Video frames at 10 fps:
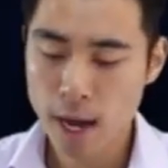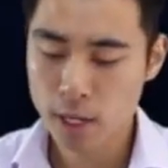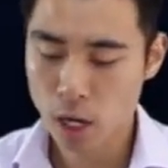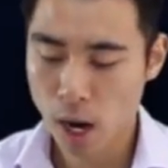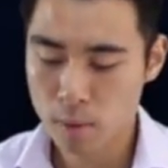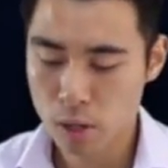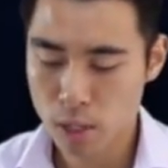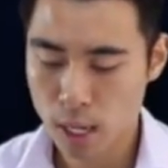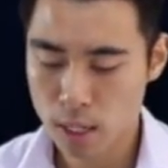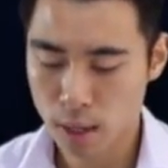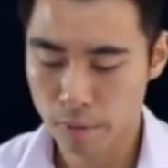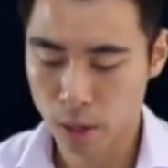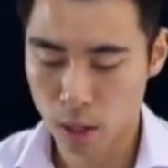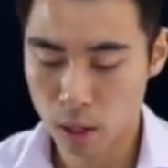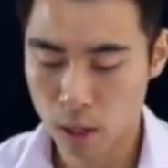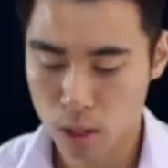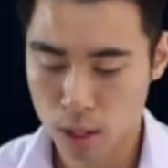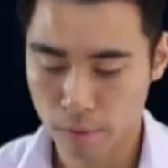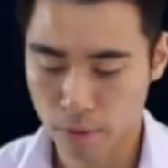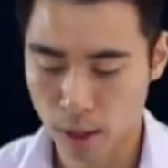anytime you see something that
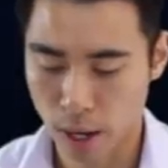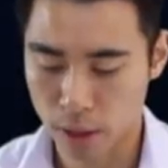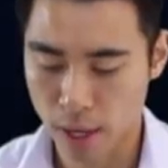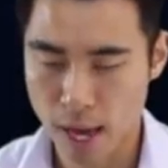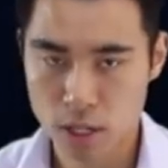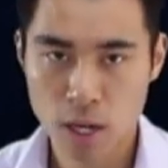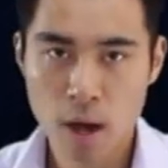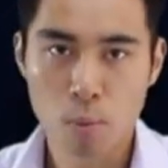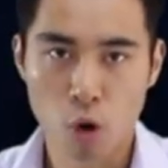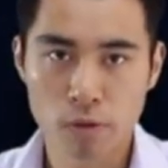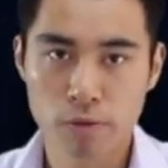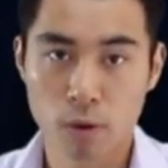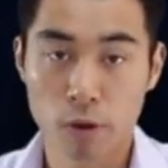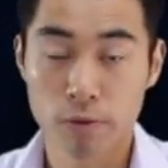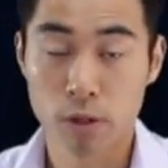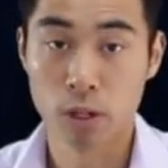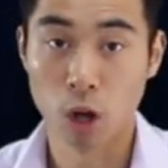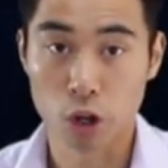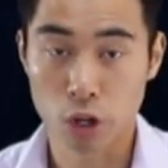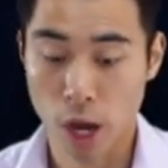looks something like this, more often than
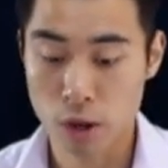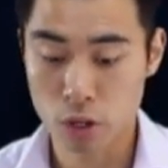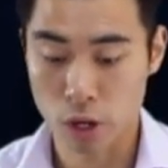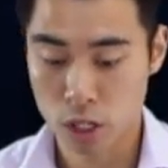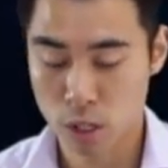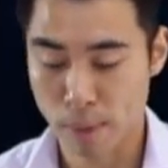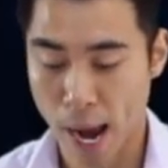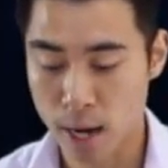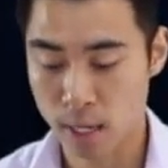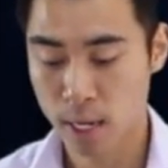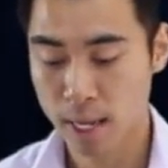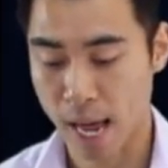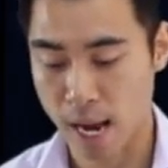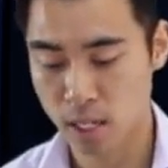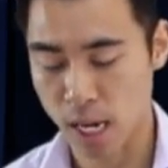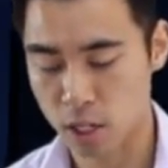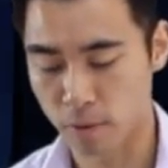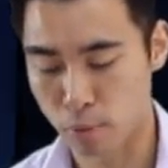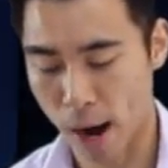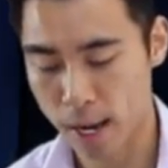not, you're going to expand that
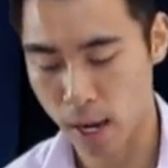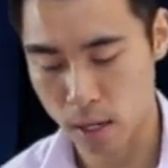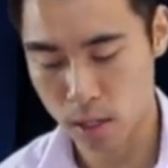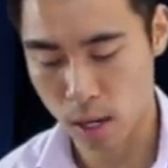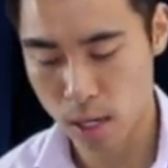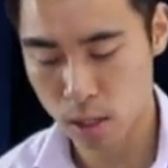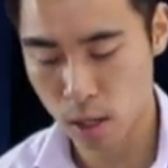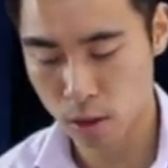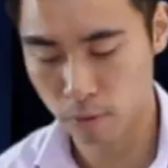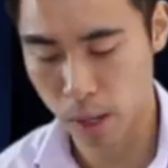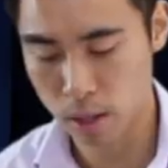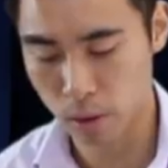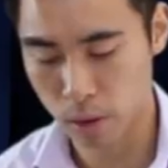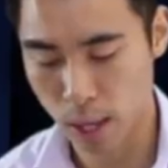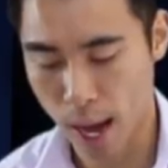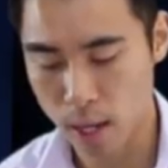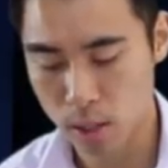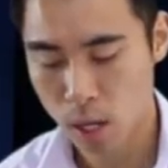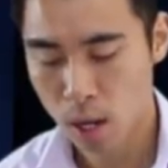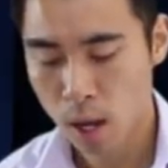set of brackets. So let's start off by doing
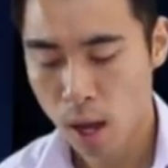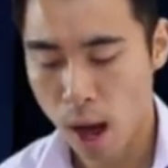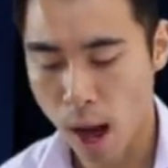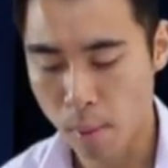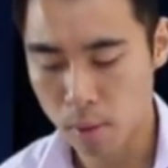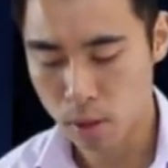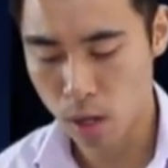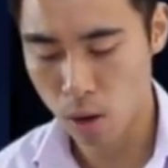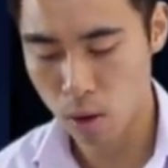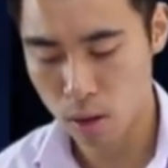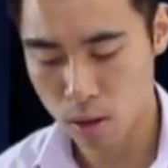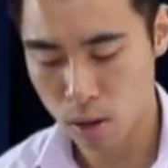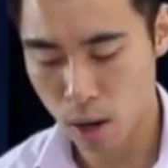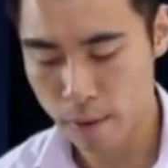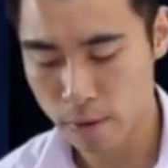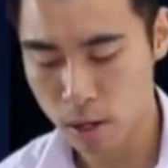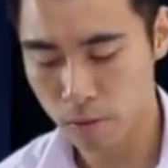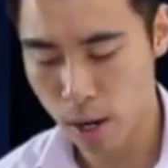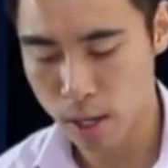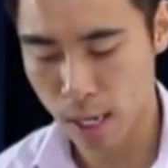that. So either you
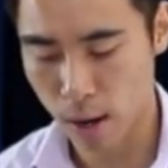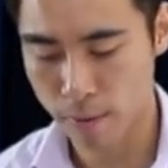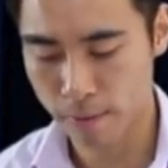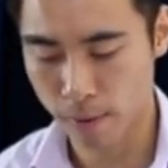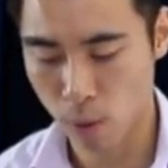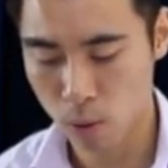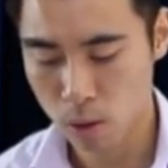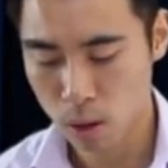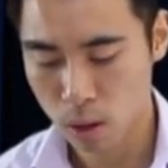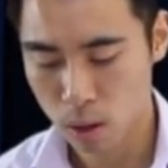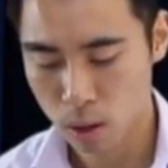can write this out in full,